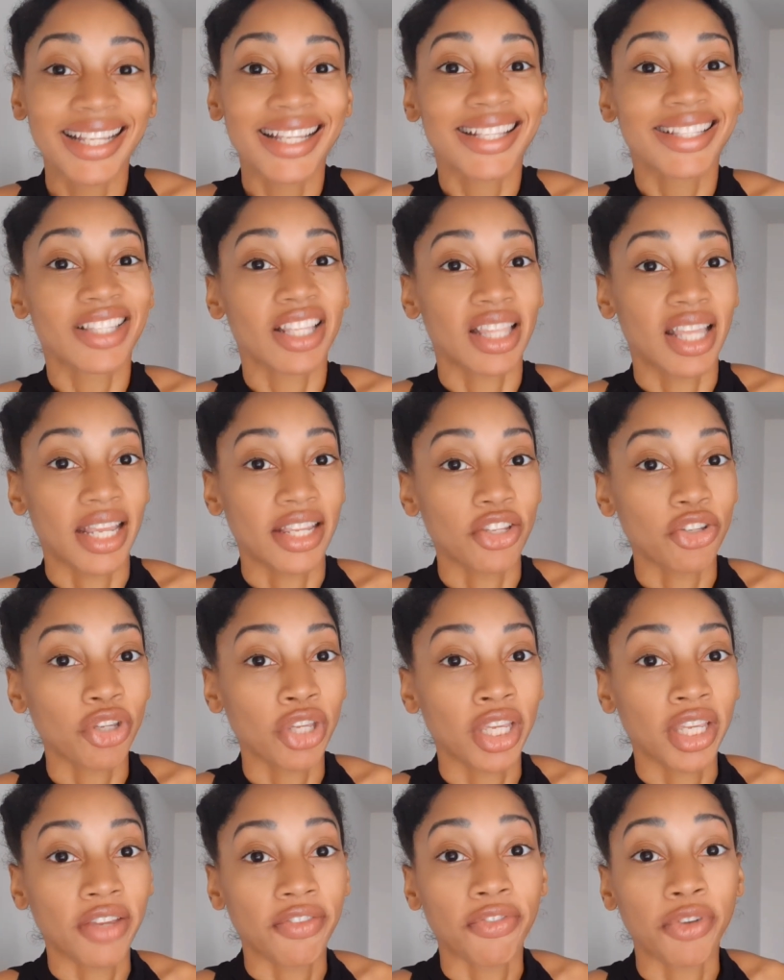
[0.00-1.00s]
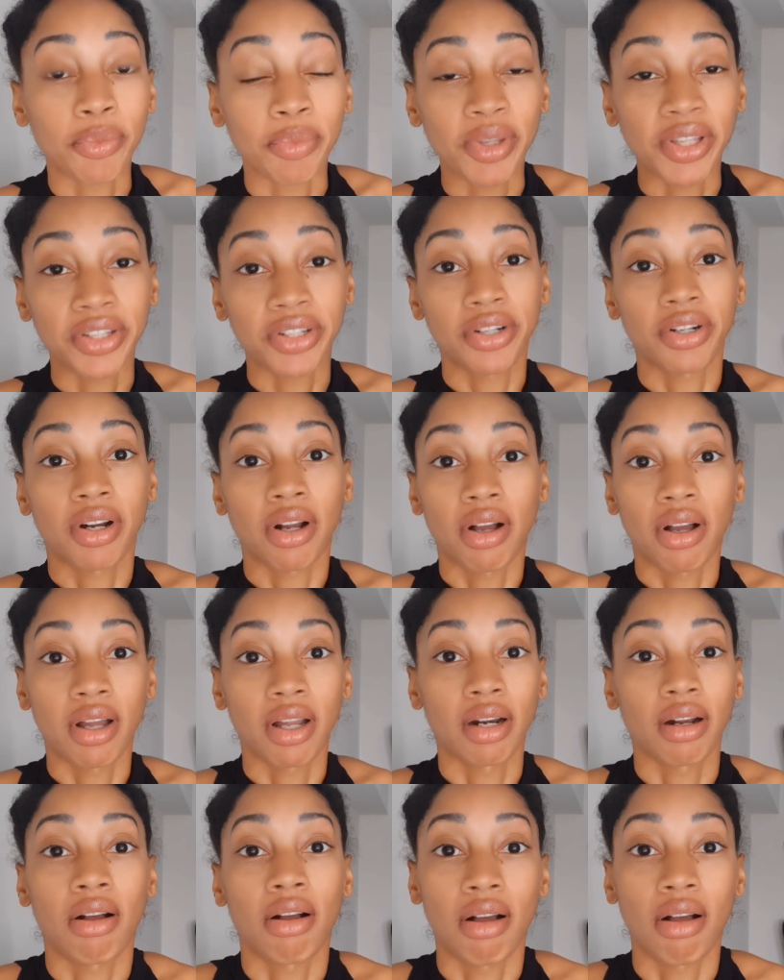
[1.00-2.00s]
so that you can get familiar
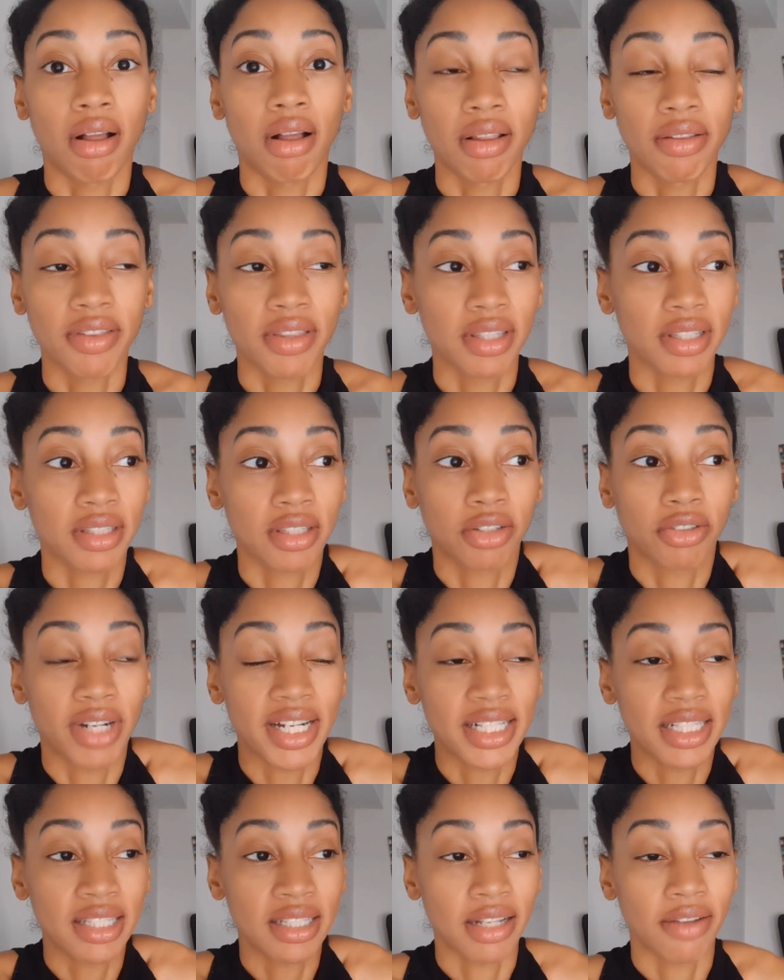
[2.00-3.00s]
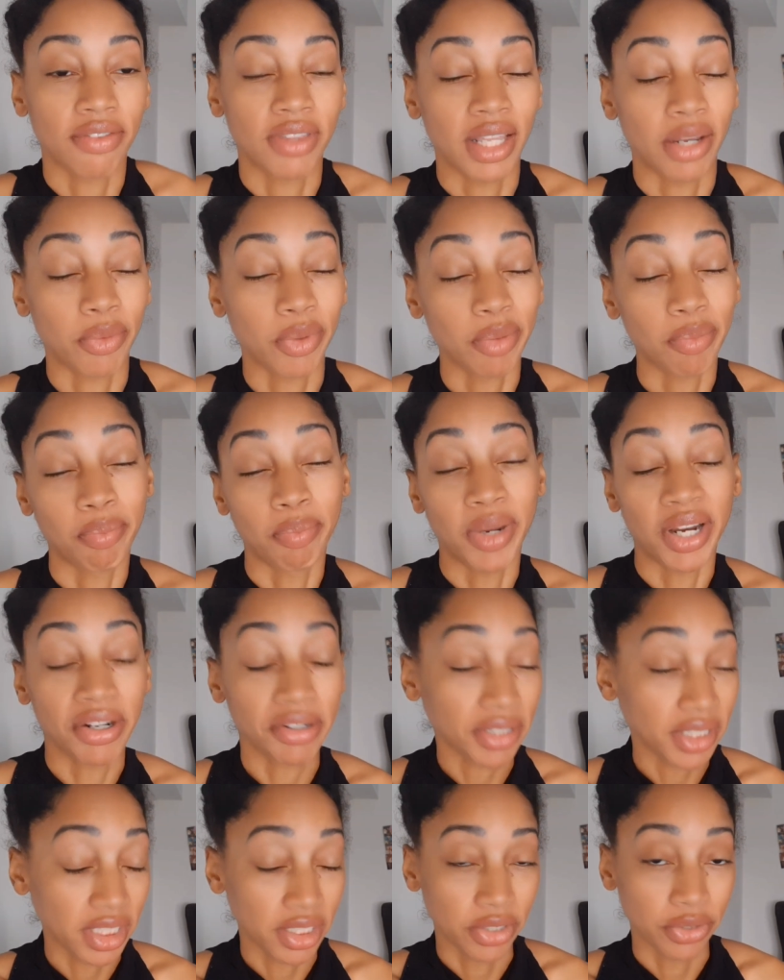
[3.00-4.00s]
on all of this great stuff that we
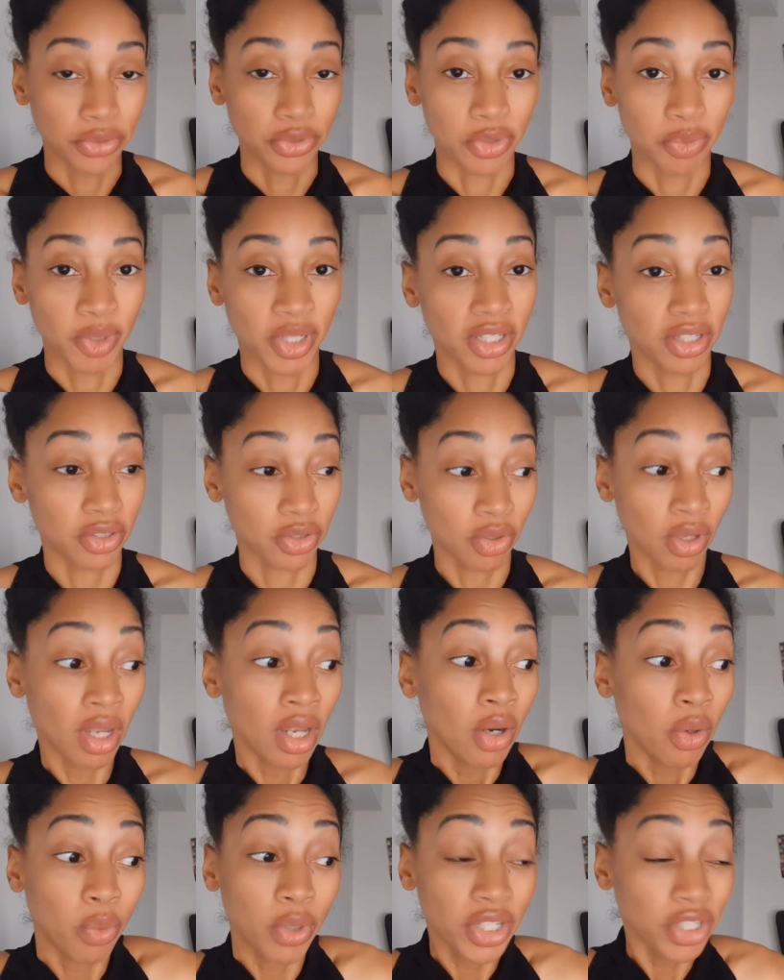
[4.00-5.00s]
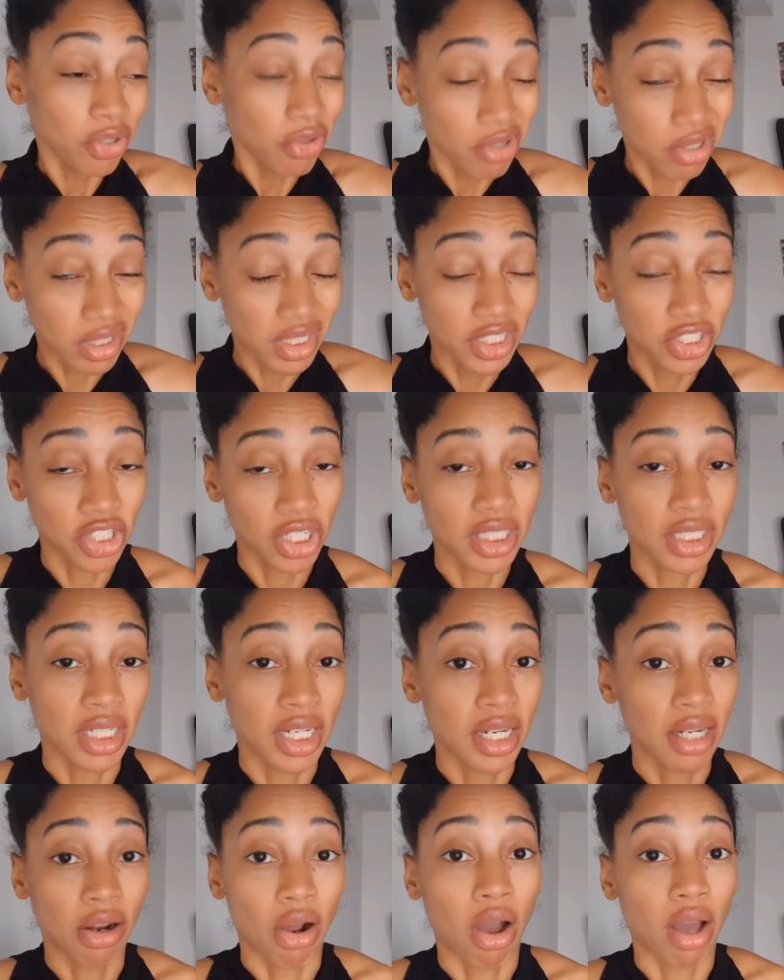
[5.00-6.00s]
barely use because we're usually just
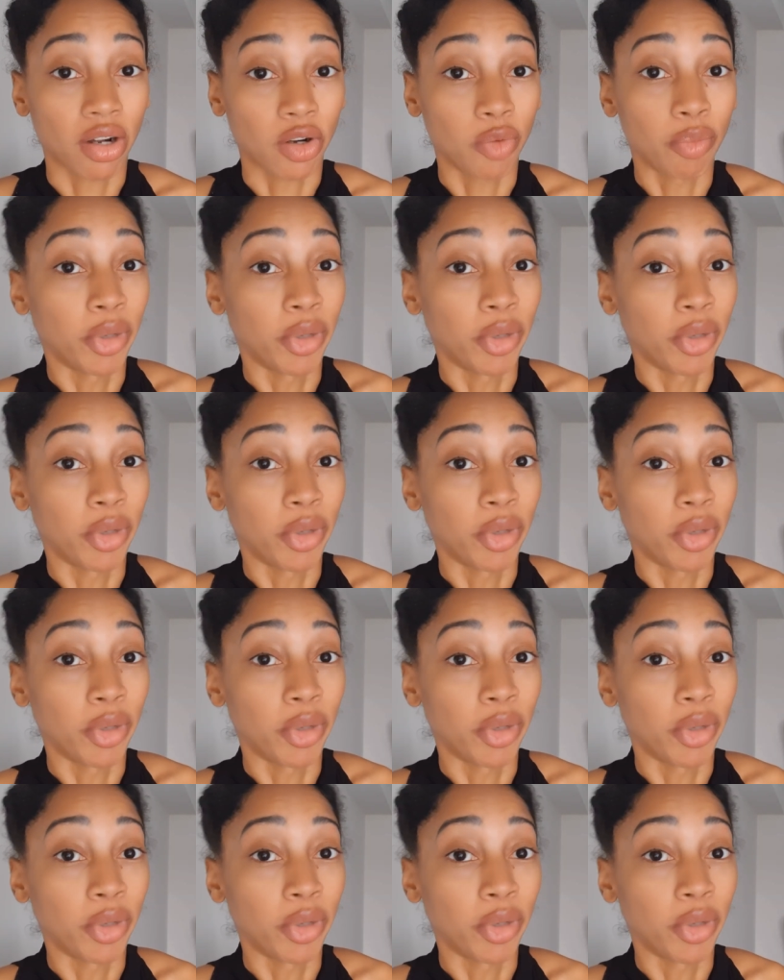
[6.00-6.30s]
in auto